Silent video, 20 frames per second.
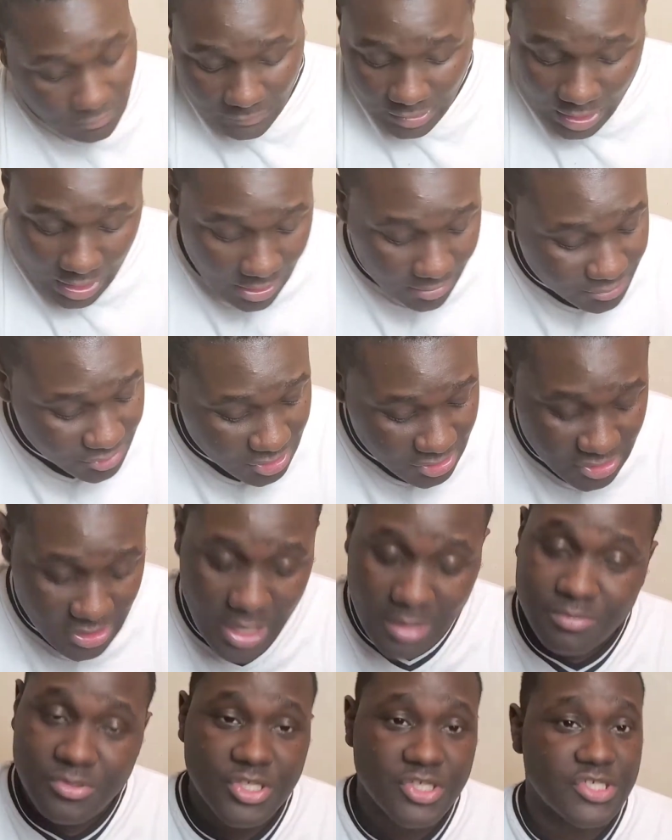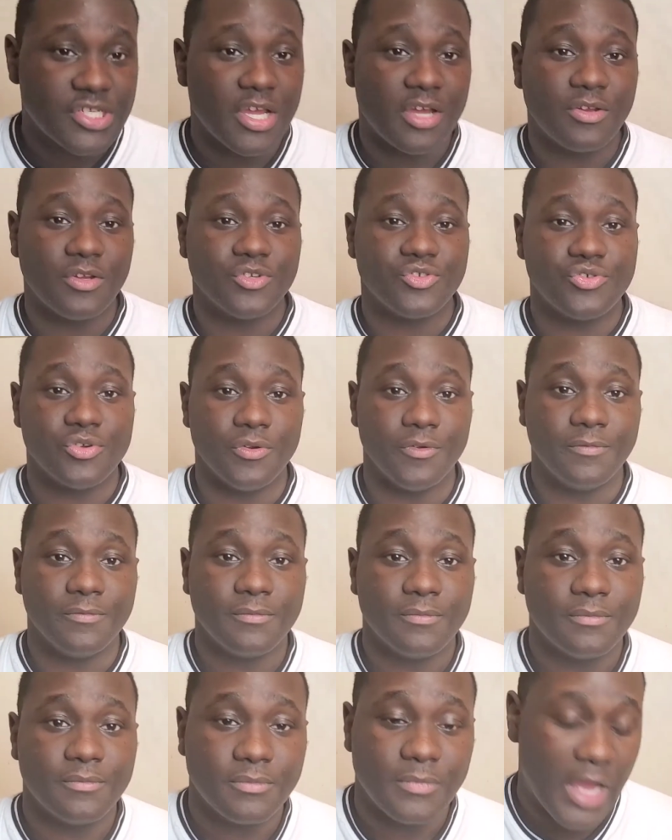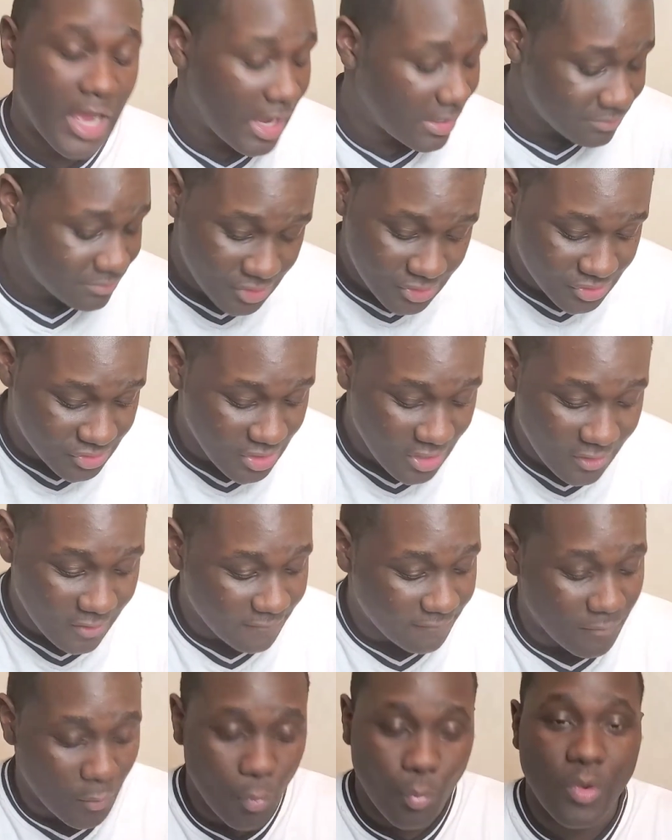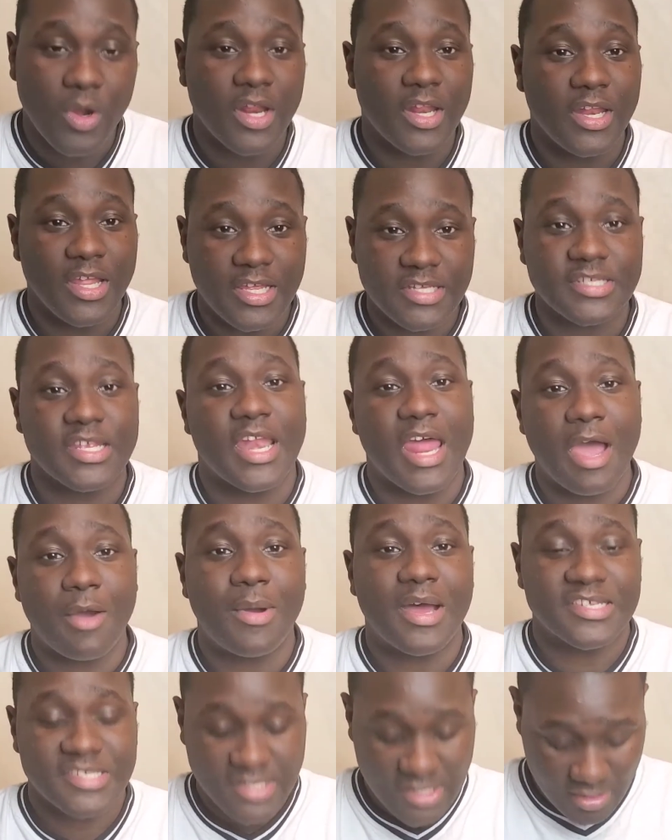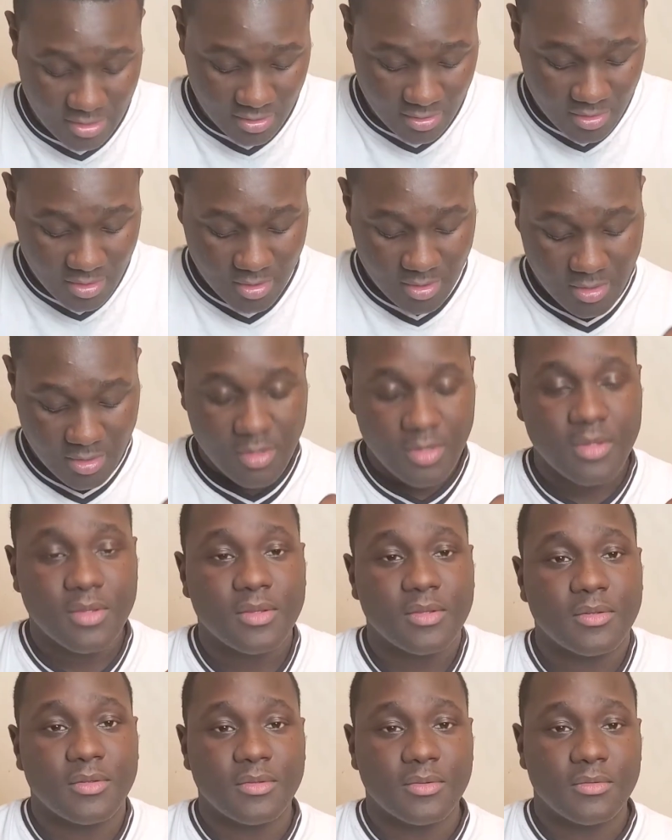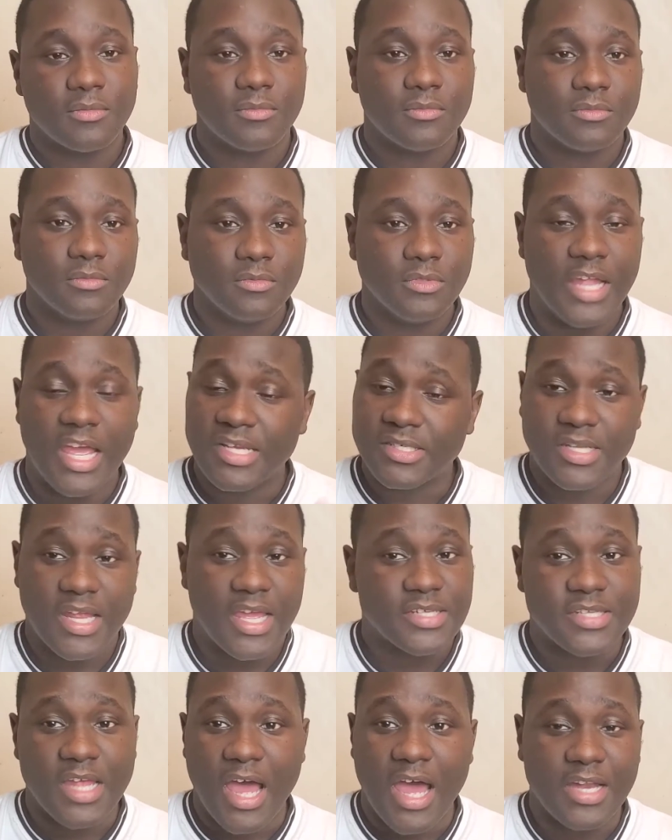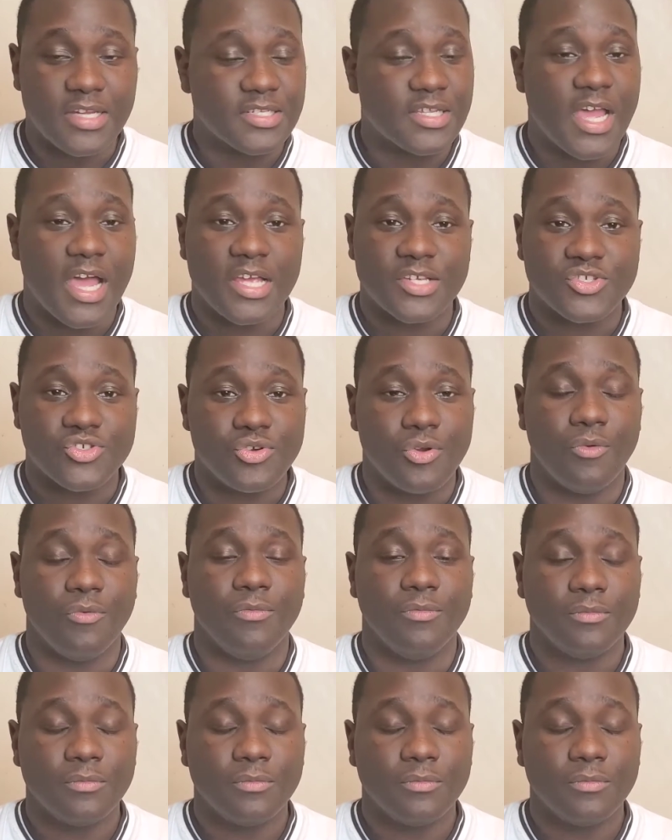I'm just telling the truth. I'm just telling for what it is and how I see it. That's the honest God's truth.